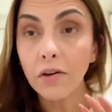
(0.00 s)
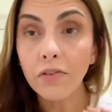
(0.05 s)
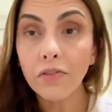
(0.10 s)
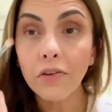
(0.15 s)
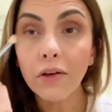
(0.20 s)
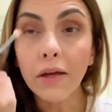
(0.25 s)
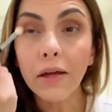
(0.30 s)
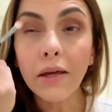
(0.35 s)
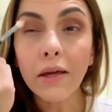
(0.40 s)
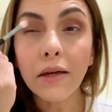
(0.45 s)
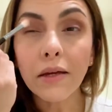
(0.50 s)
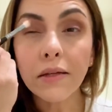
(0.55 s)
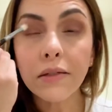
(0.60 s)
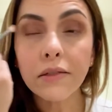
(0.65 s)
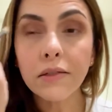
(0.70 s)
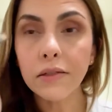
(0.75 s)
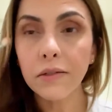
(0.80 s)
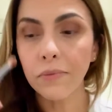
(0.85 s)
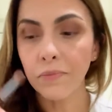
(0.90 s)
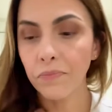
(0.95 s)

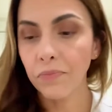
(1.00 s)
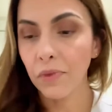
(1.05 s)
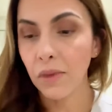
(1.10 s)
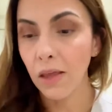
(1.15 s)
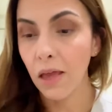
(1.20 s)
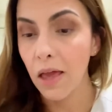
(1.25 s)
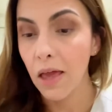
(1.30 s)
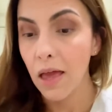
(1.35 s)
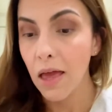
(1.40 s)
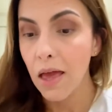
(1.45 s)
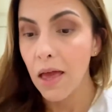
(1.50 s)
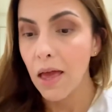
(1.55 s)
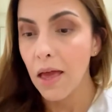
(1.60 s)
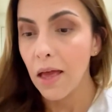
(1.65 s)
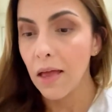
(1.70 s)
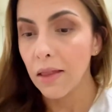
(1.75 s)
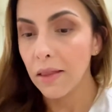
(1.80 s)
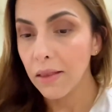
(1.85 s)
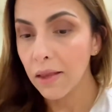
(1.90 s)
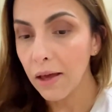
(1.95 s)
perfect.
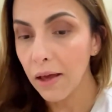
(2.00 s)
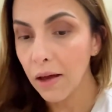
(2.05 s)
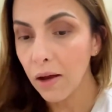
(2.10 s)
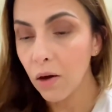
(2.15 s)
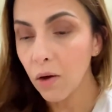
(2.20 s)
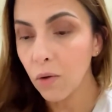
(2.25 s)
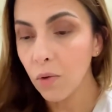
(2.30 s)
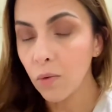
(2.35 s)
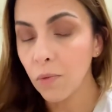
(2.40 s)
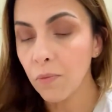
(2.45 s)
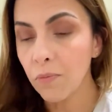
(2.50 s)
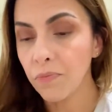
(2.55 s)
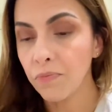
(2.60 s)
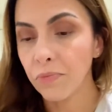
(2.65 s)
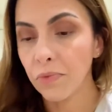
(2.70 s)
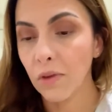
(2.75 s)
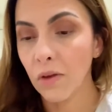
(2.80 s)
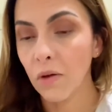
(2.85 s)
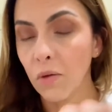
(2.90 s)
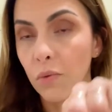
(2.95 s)
And now
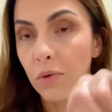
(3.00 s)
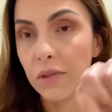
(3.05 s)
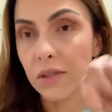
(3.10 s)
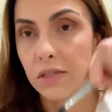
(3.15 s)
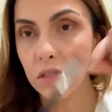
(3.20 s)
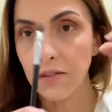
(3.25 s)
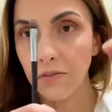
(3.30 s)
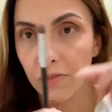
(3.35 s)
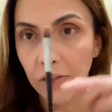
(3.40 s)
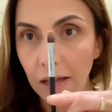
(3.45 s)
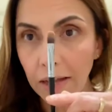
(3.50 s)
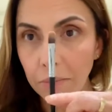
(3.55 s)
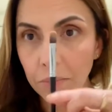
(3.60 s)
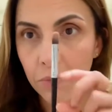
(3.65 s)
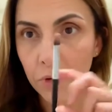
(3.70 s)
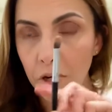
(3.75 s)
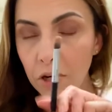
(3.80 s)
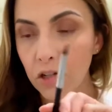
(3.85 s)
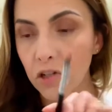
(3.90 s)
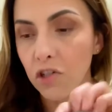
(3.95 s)
flat
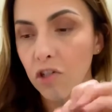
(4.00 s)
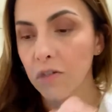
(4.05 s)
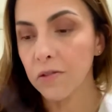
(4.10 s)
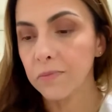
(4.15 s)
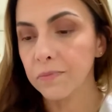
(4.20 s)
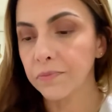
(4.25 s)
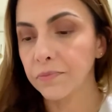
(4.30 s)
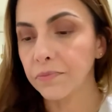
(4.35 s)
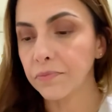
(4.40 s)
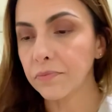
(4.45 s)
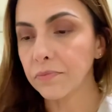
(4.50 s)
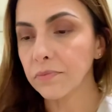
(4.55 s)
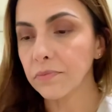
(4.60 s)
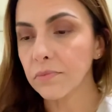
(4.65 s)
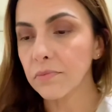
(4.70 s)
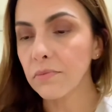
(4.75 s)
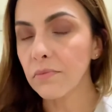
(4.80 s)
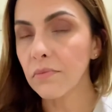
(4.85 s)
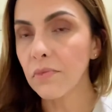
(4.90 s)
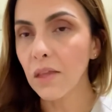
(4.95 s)
brush,
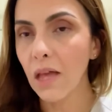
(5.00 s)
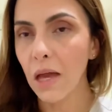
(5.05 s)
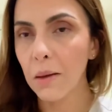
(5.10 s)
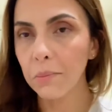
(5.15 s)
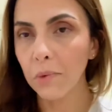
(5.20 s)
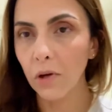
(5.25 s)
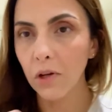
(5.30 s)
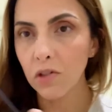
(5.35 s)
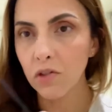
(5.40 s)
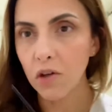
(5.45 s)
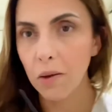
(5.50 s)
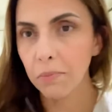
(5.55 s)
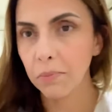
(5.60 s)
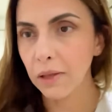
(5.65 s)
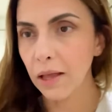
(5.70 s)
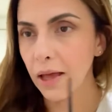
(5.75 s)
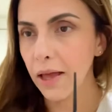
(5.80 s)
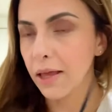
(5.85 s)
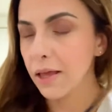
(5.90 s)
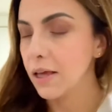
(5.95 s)
I'm going to
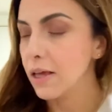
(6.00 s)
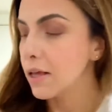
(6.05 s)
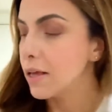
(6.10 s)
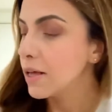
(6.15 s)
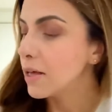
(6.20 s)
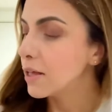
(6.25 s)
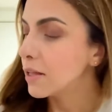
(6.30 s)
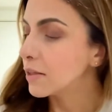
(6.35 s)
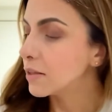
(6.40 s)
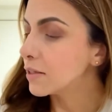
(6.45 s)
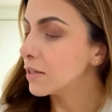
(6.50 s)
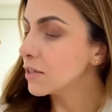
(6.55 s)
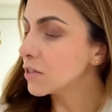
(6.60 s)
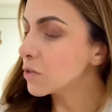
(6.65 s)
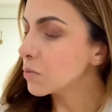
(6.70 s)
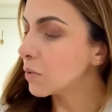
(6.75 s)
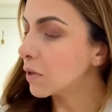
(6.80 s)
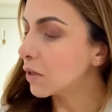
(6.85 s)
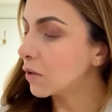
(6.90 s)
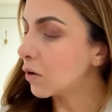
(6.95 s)
apply
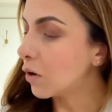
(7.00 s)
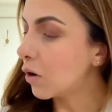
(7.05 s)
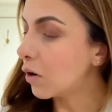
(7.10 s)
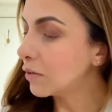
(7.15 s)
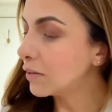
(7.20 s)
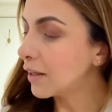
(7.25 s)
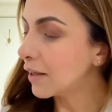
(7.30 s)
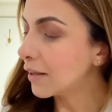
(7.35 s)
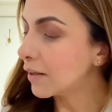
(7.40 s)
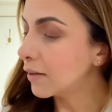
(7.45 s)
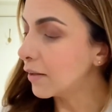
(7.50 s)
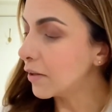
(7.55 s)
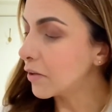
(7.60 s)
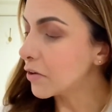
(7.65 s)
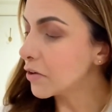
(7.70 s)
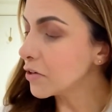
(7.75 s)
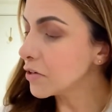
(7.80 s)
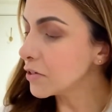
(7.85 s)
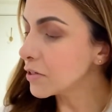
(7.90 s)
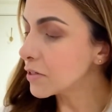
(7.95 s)
this one, all that
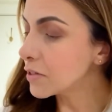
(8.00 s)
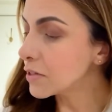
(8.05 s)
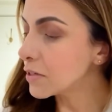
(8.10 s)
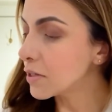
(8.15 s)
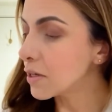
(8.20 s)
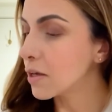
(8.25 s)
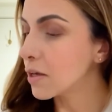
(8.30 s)
glitters,